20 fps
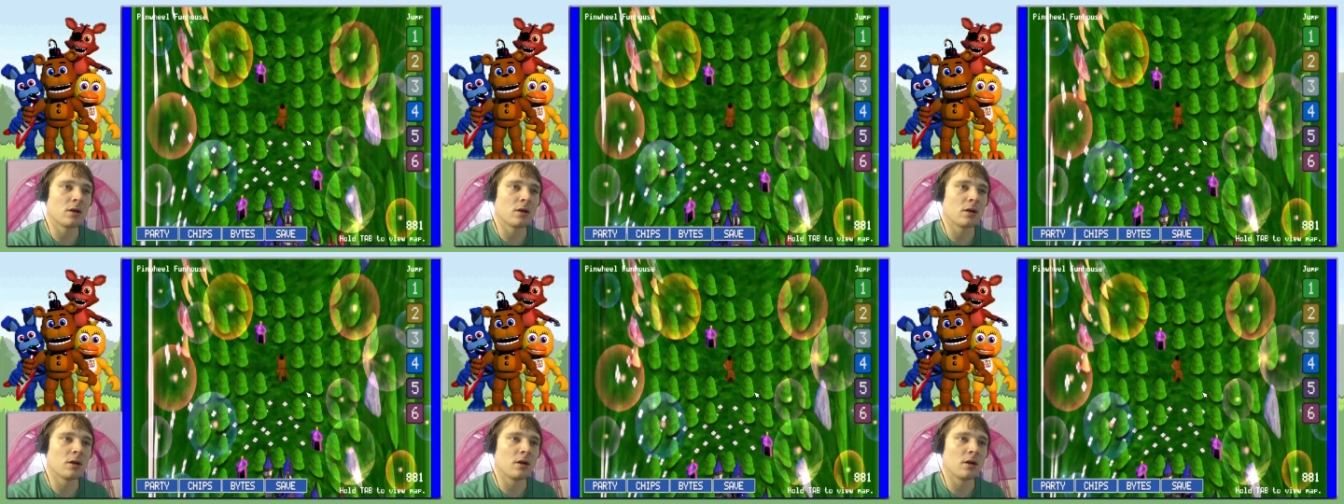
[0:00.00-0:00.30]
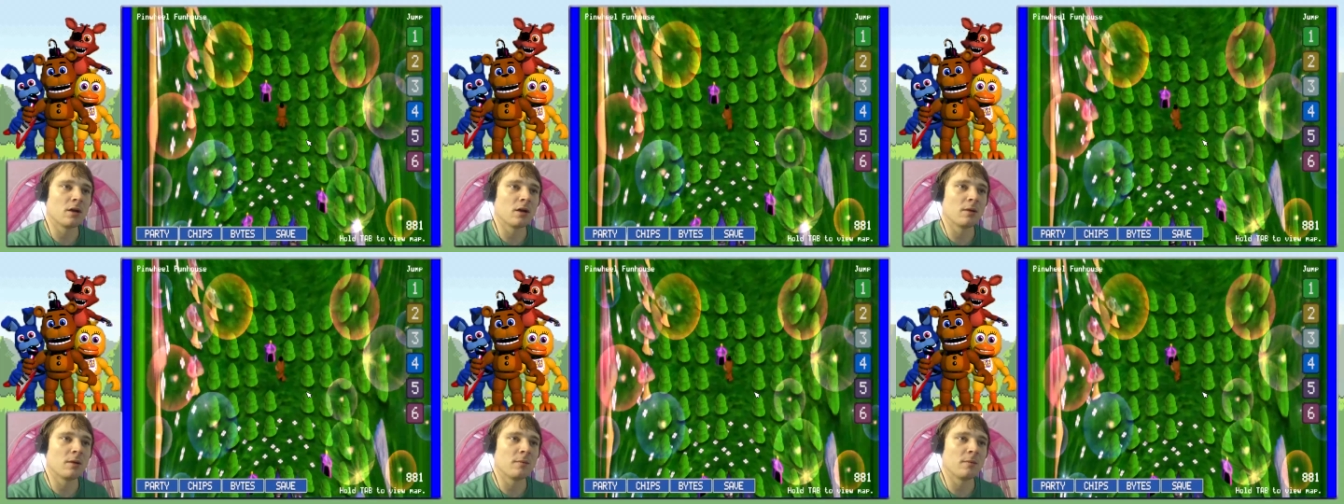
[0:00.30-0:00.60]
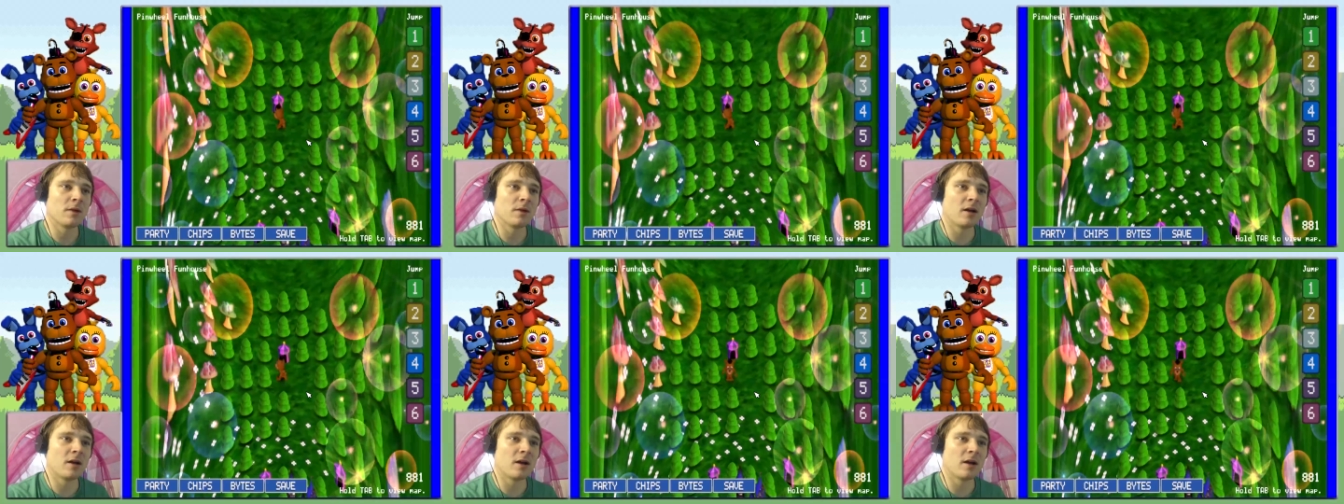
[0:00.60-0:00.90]

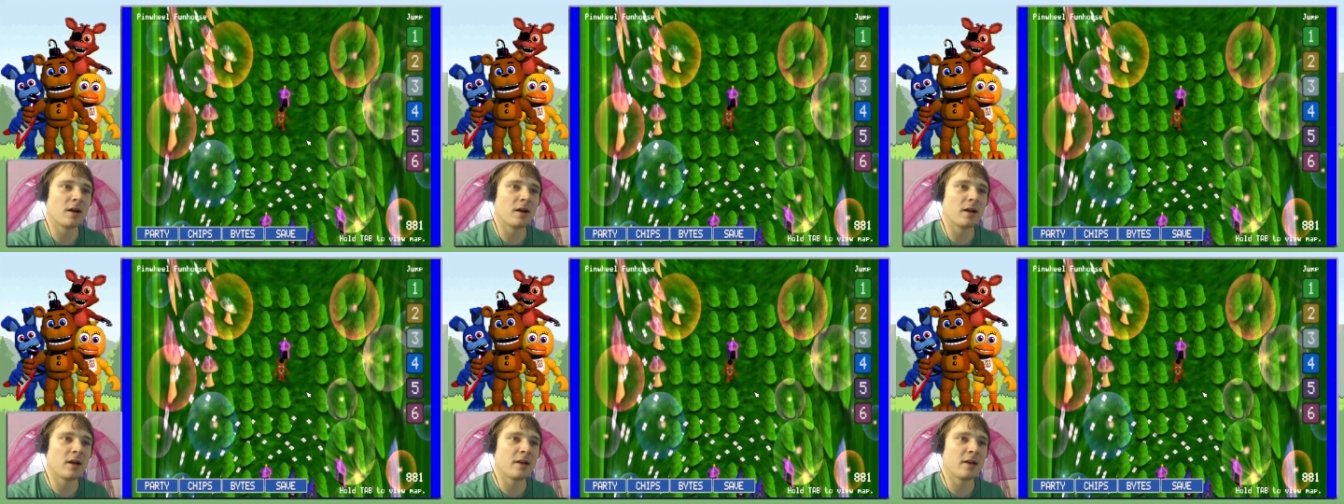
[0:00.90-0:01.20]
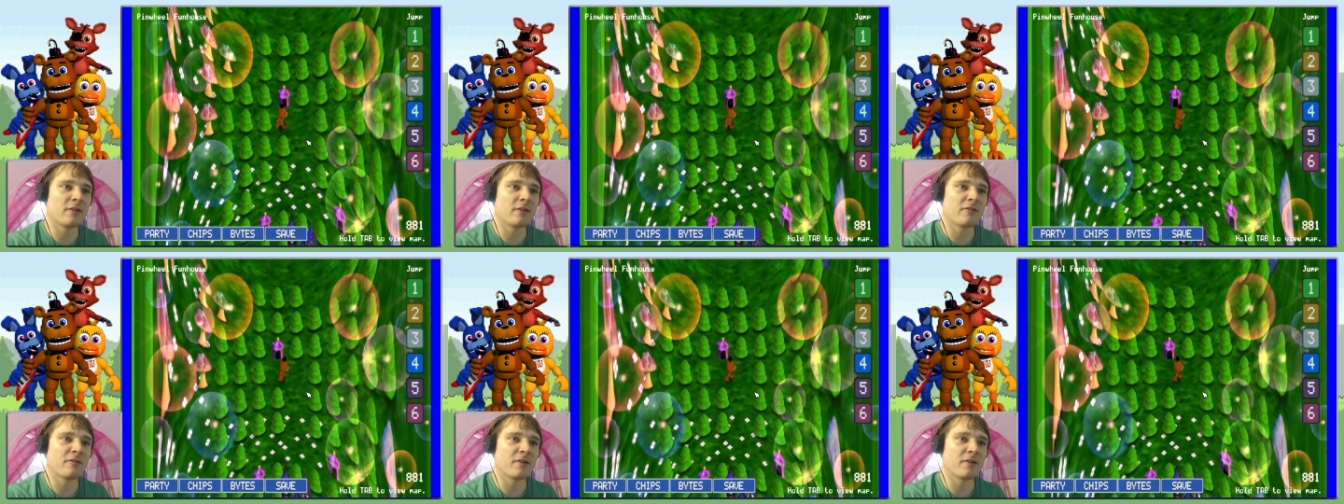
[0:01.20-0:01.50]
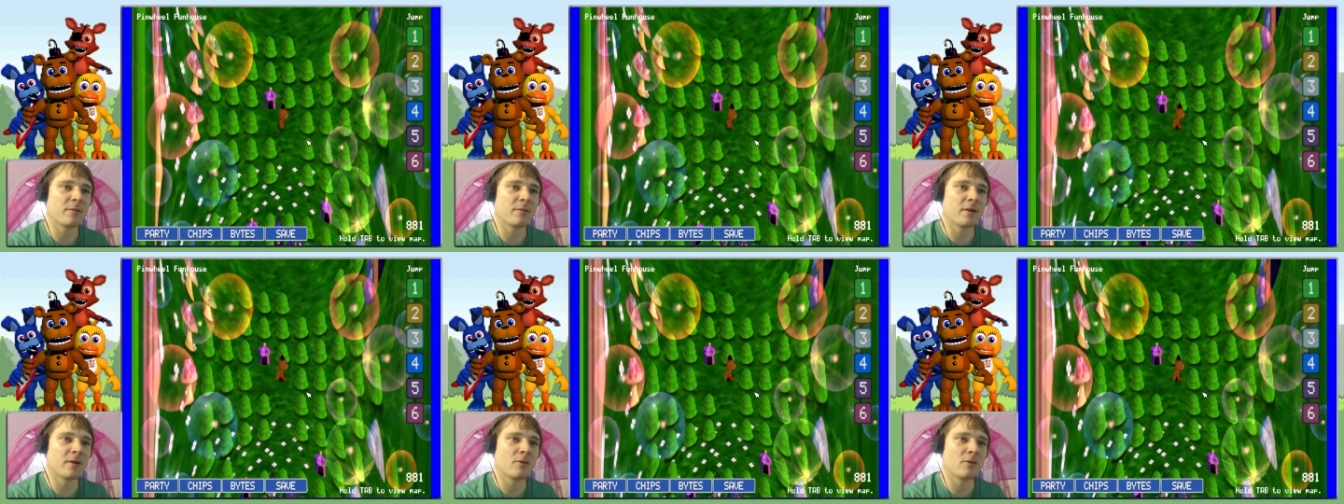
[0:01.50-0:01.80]
Um, I
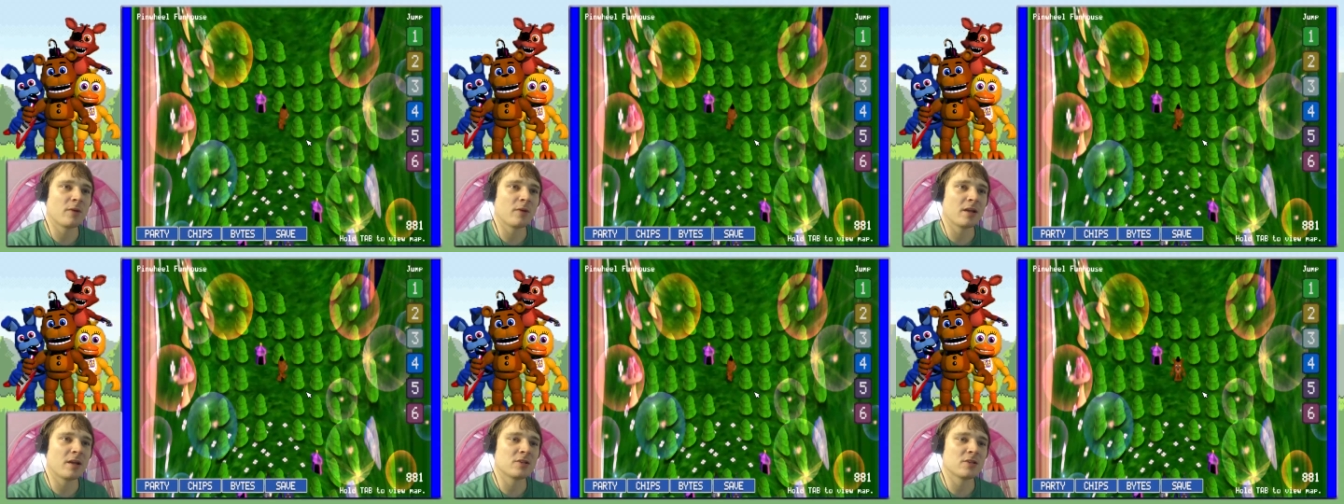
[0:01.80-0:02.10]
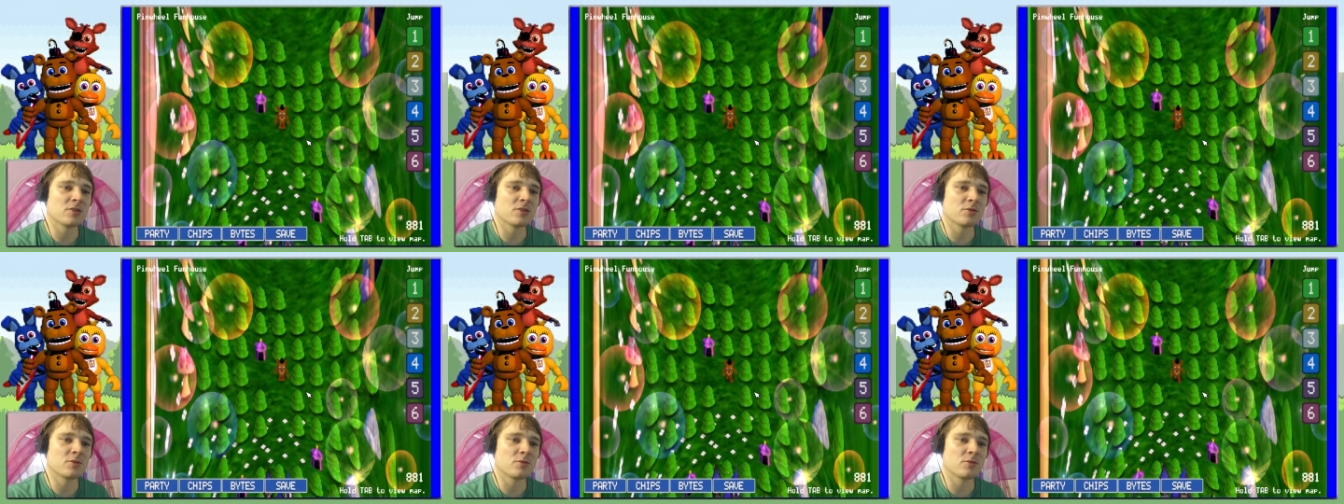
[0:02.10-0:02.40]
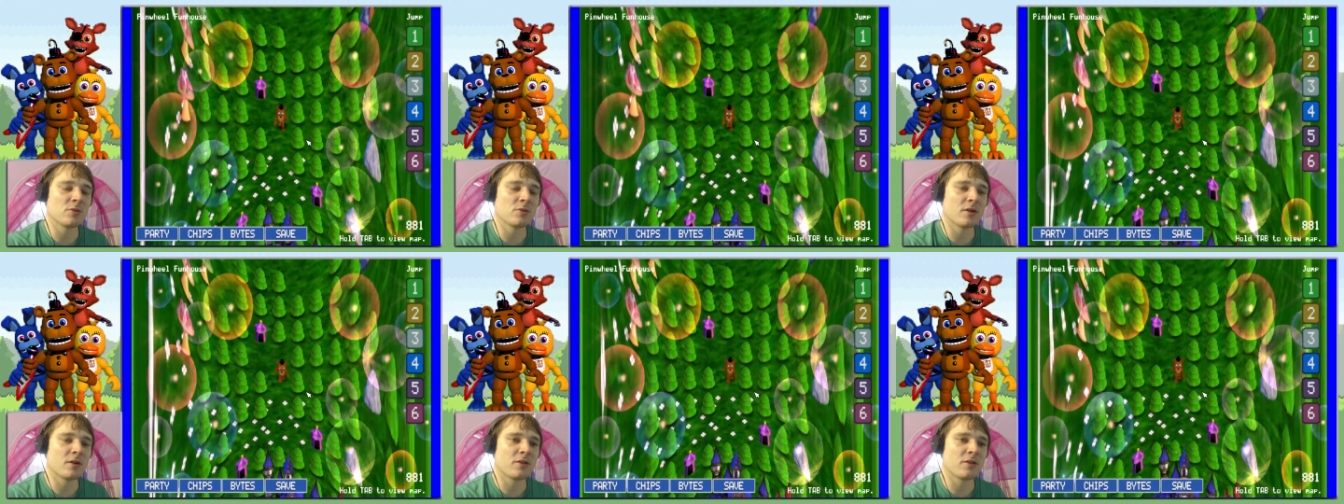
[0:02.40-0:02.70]
found my way
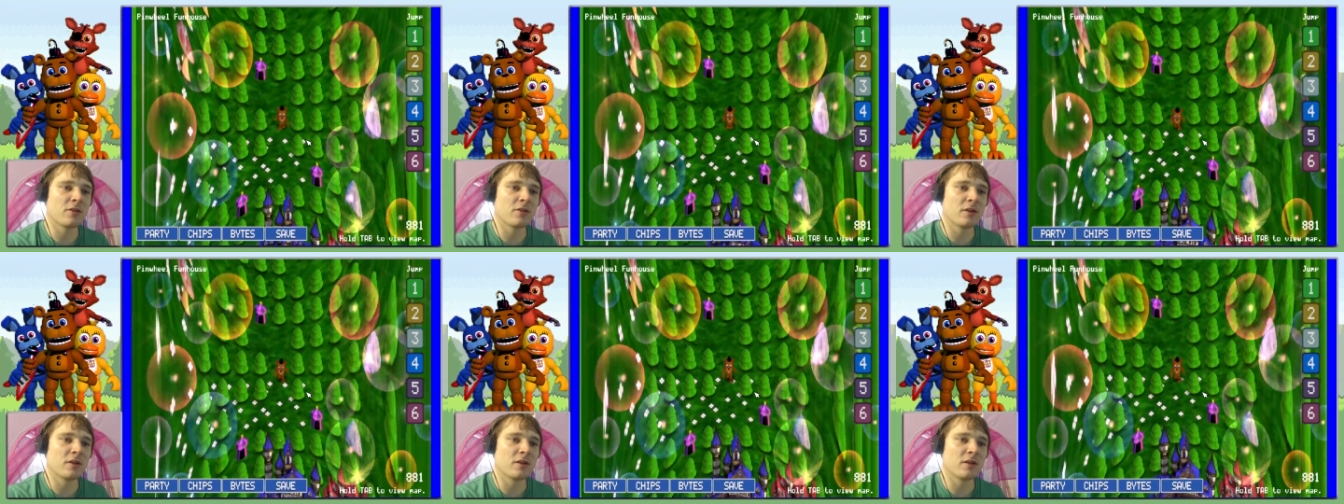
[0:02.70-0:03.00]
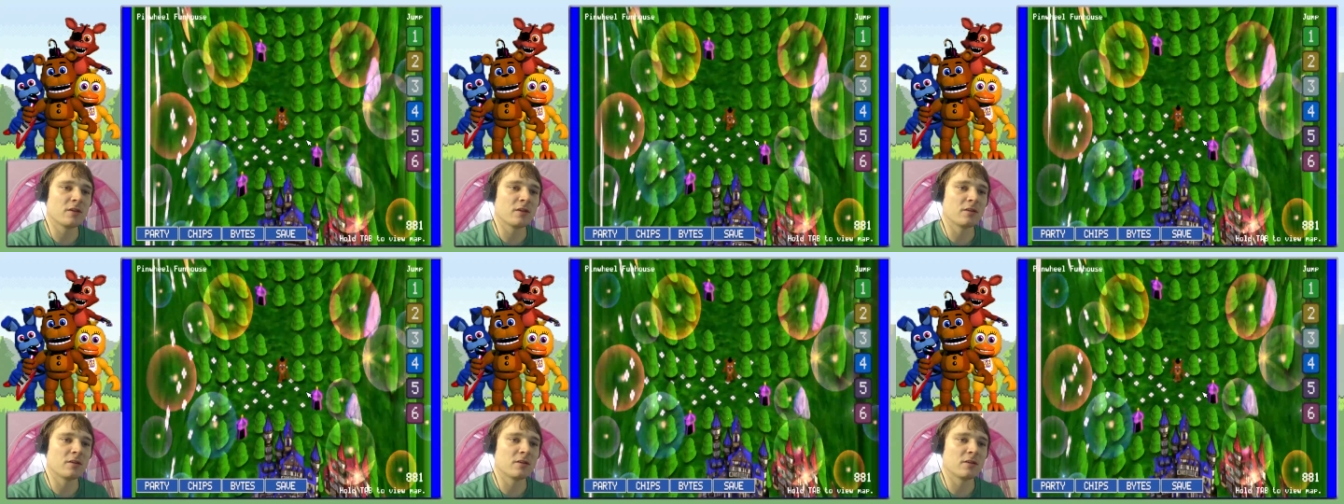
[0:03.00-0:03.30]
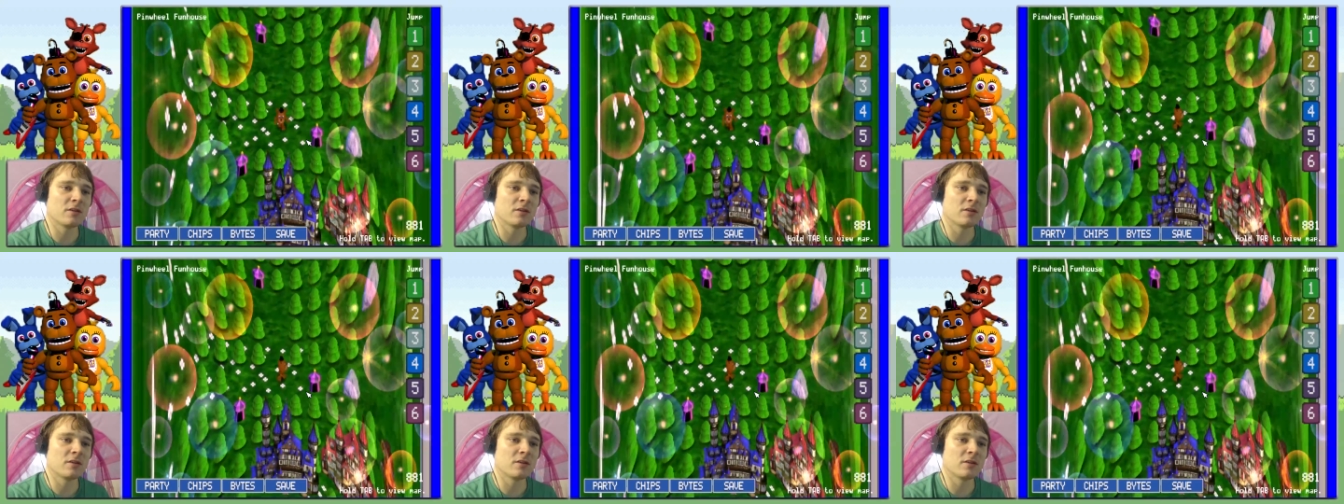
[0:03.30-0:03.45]
to a thing.